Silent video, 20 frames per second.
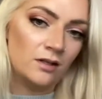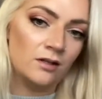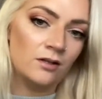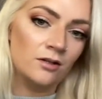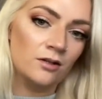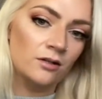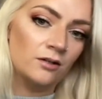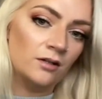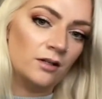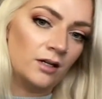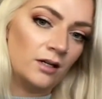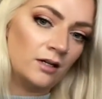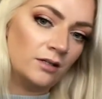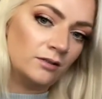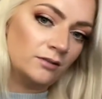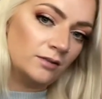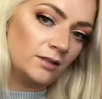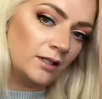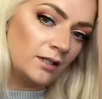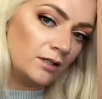curling
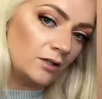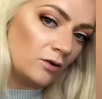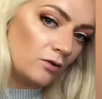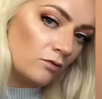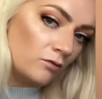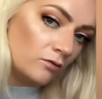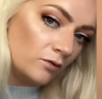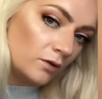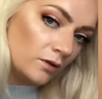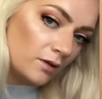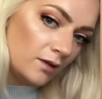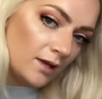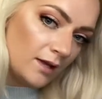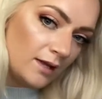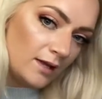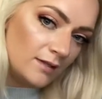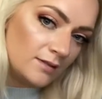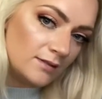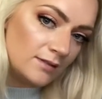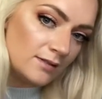iron like over the
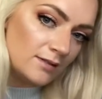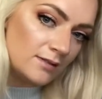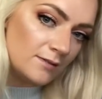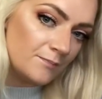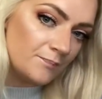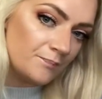ends.